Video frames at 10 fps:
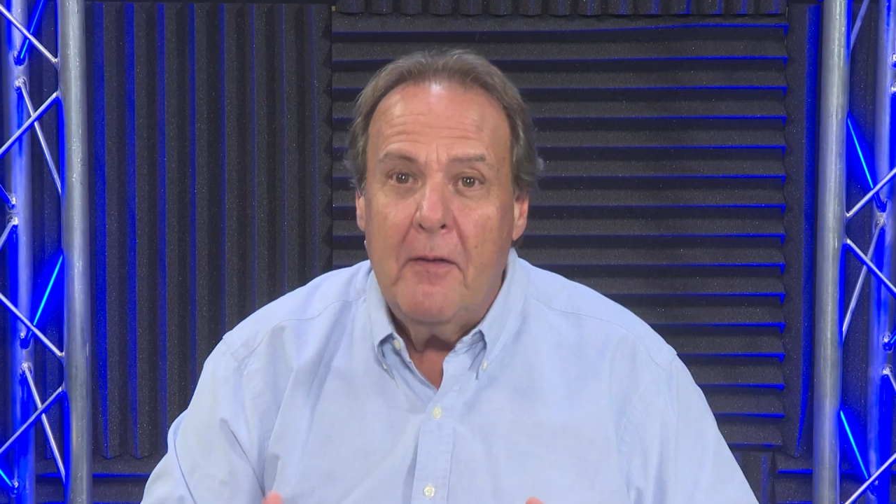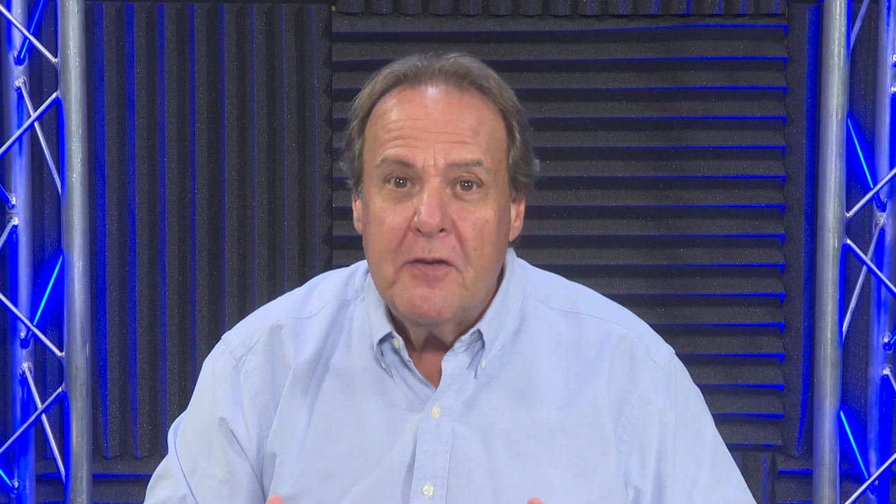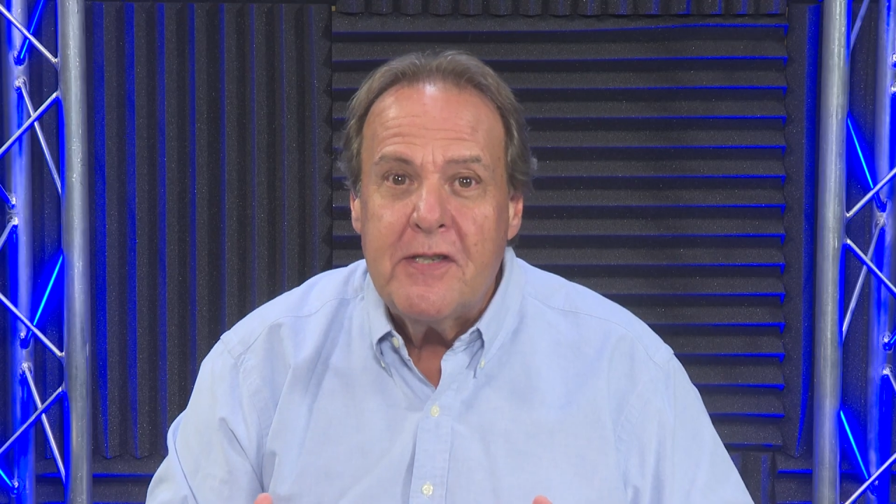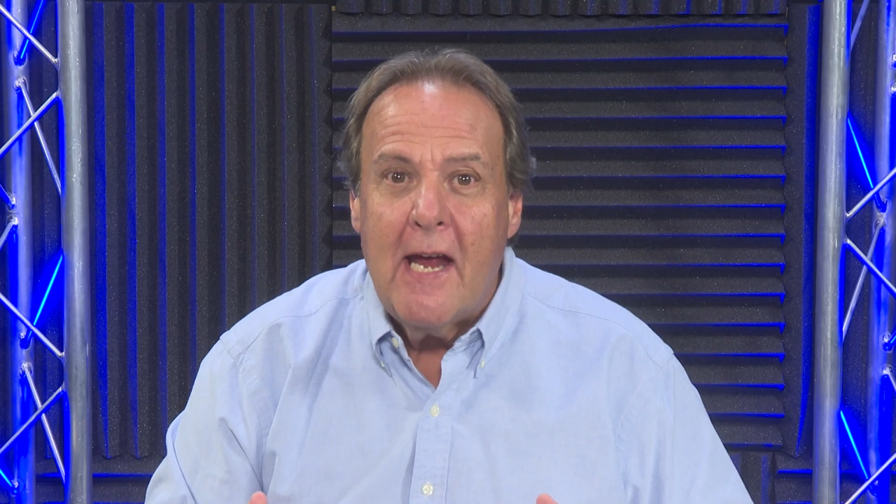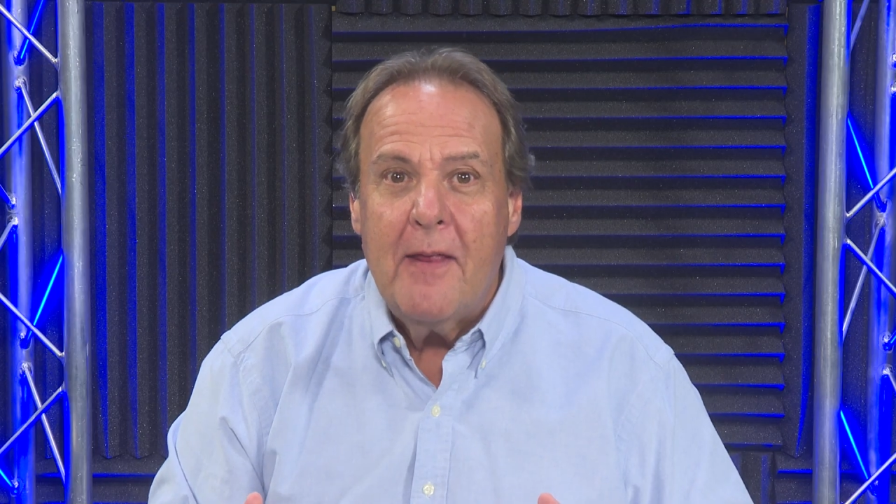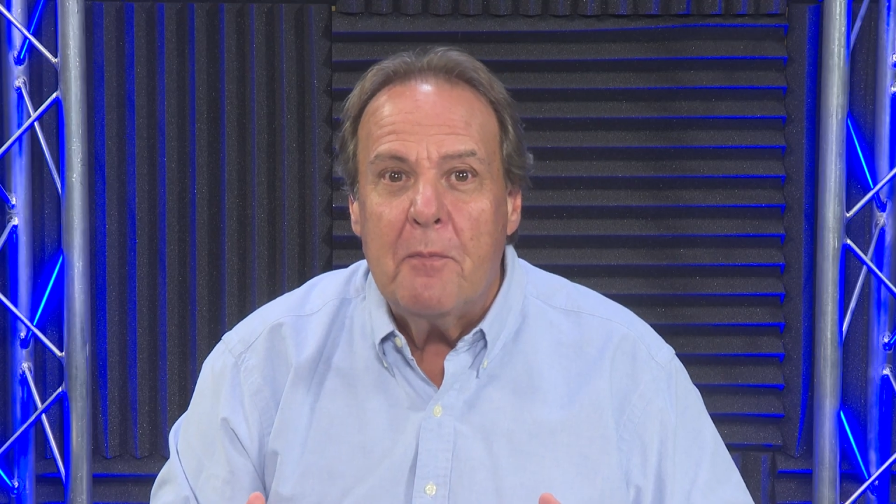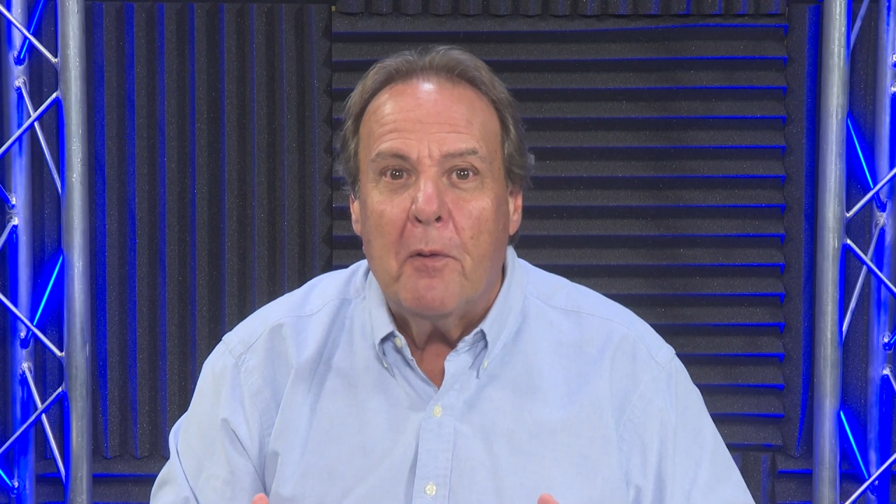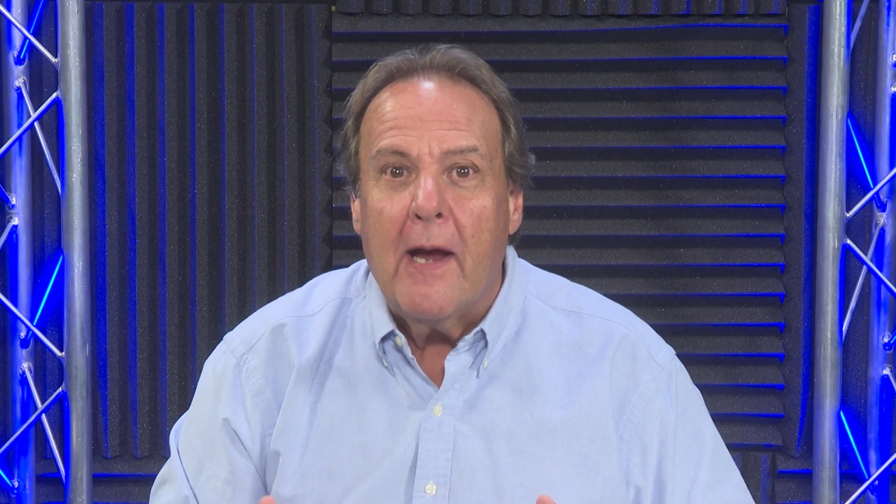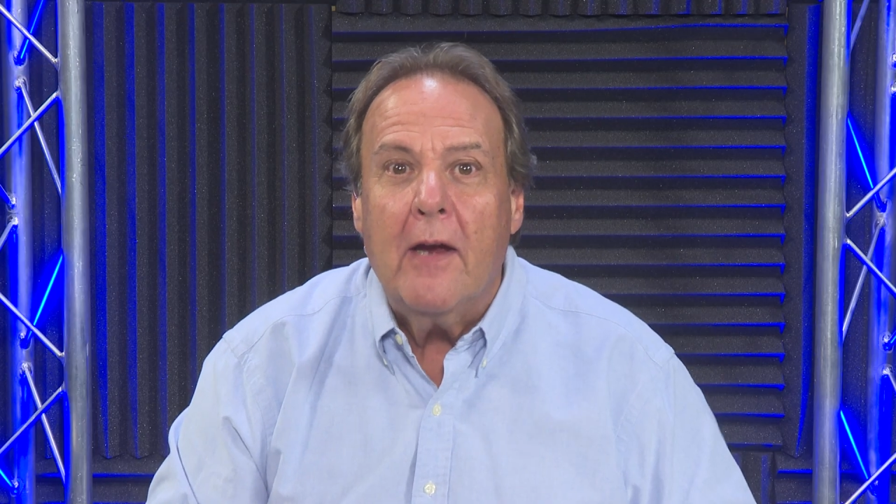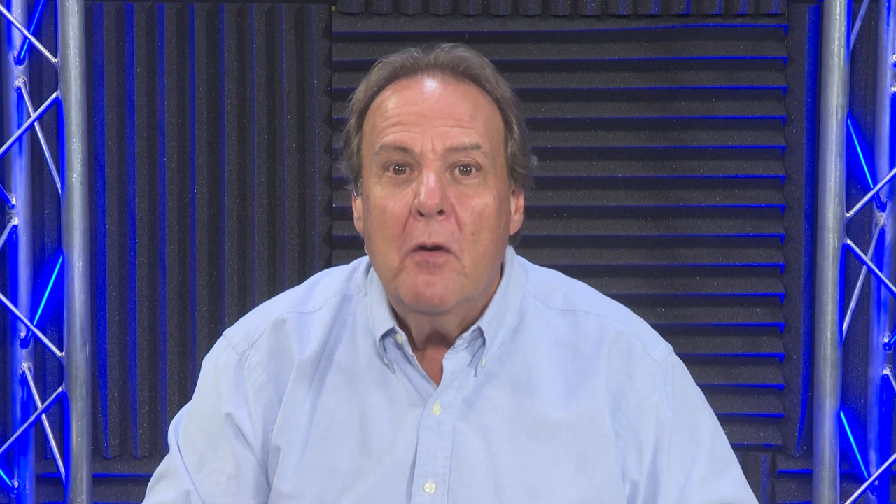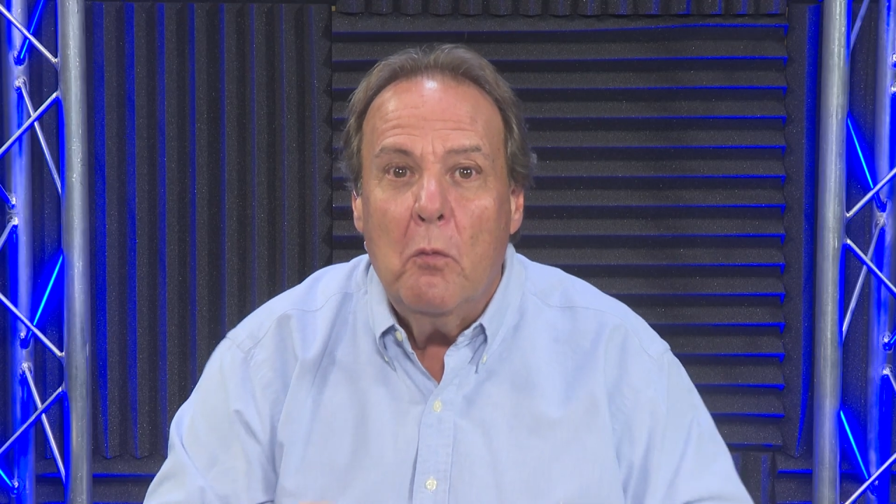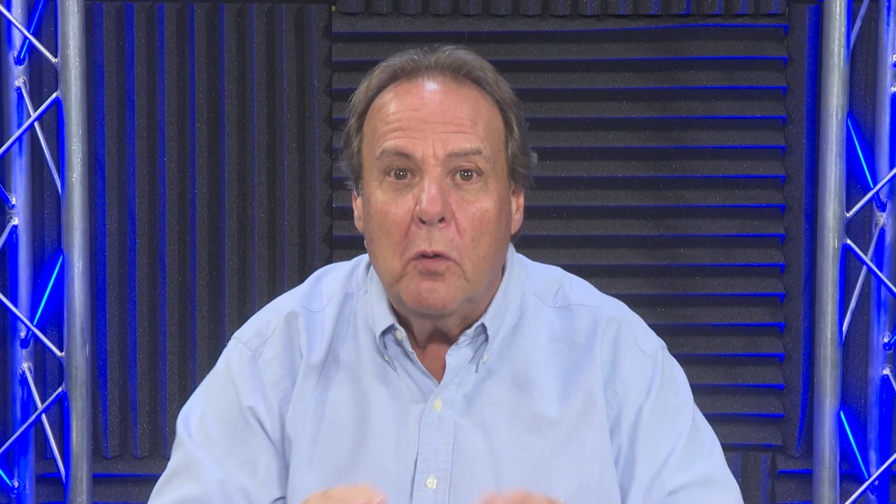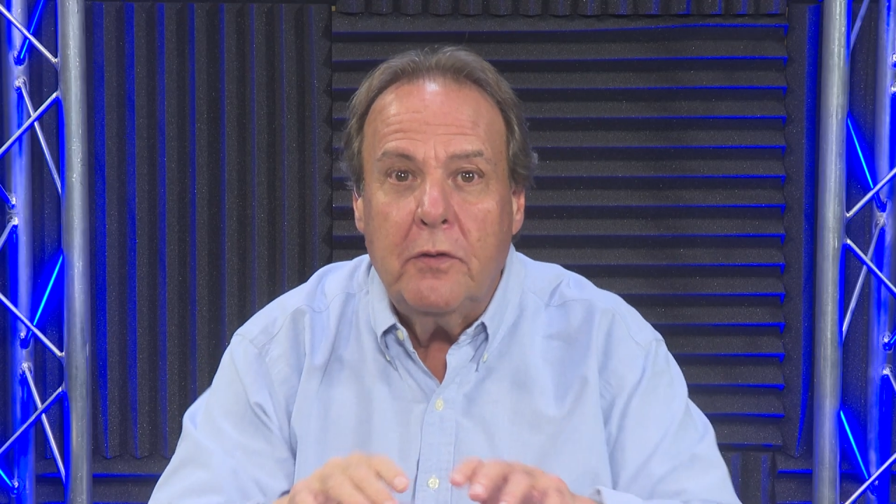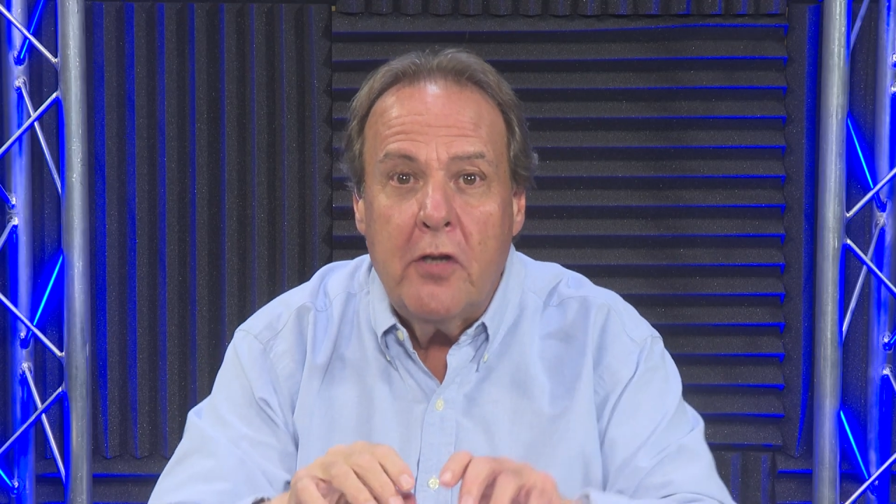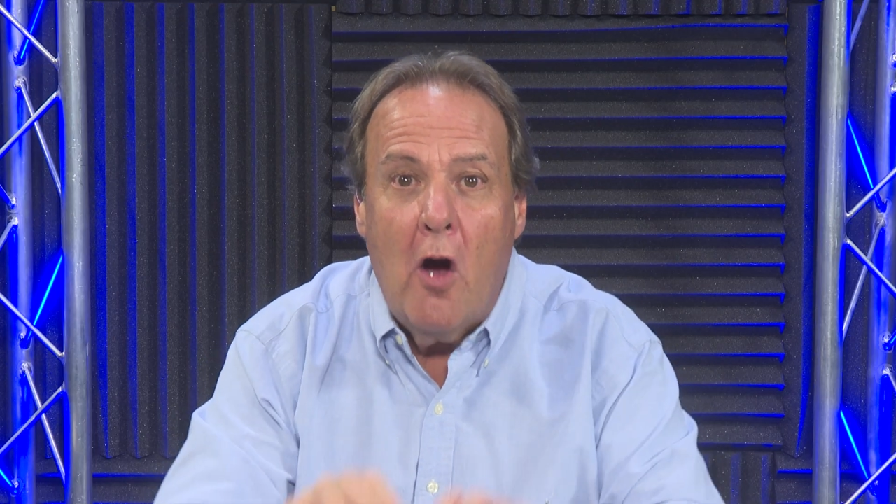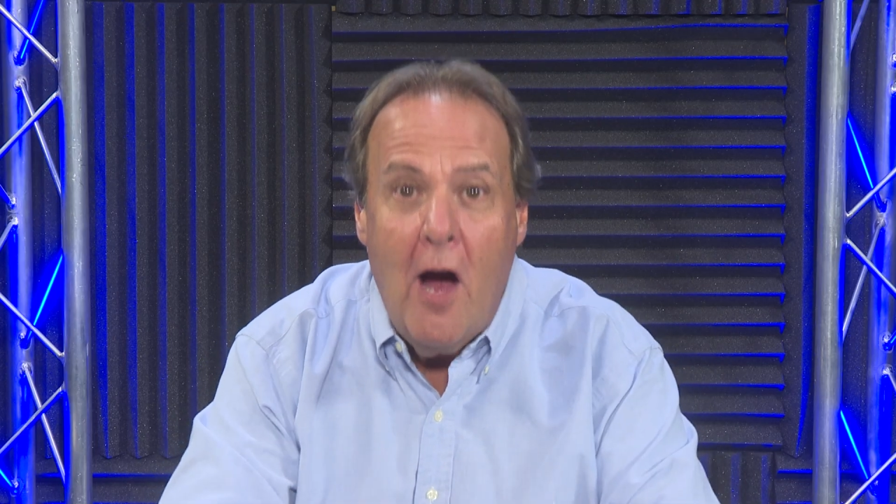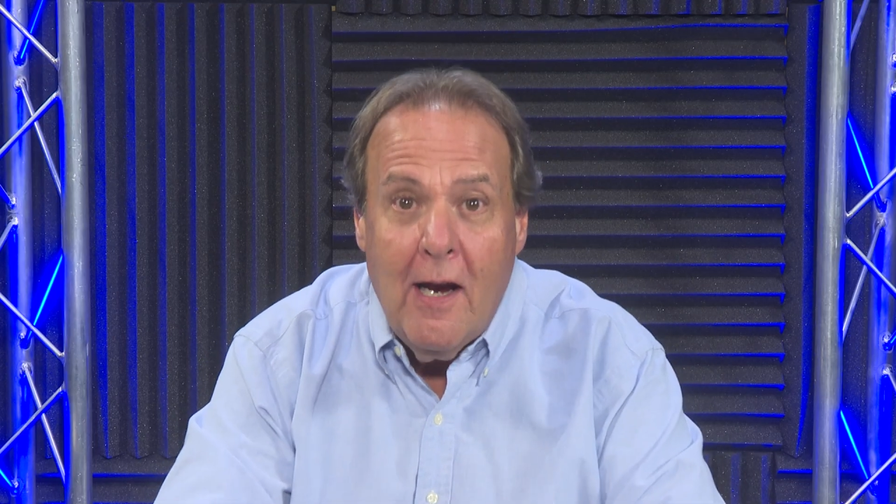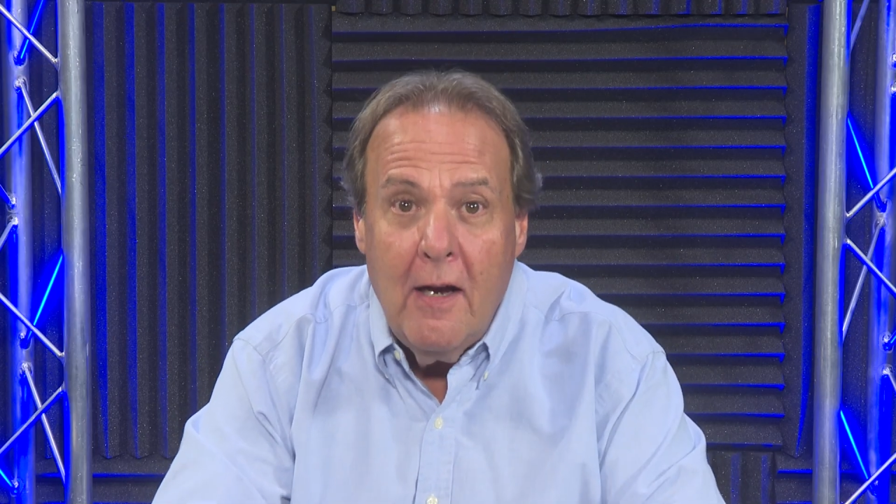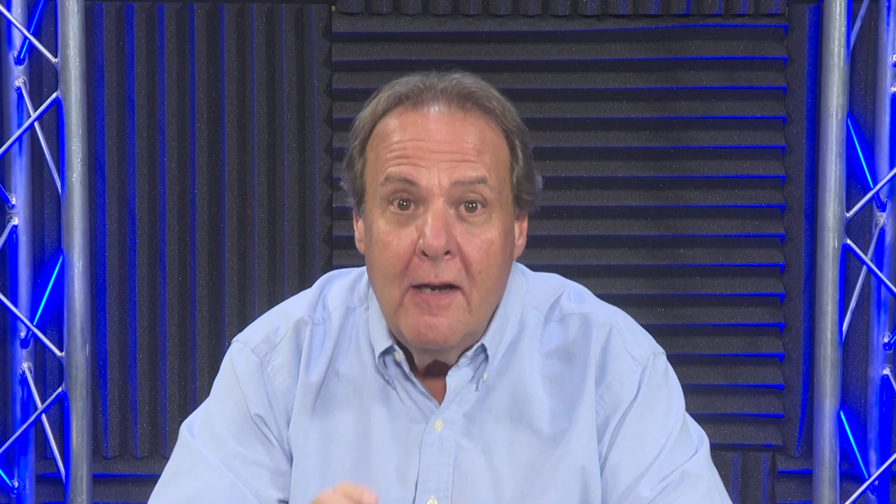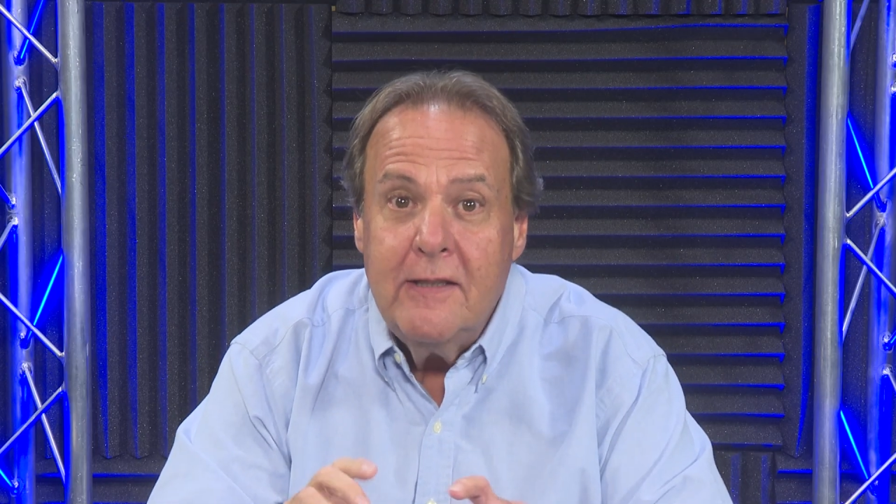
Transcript: other side of the break, we'll talk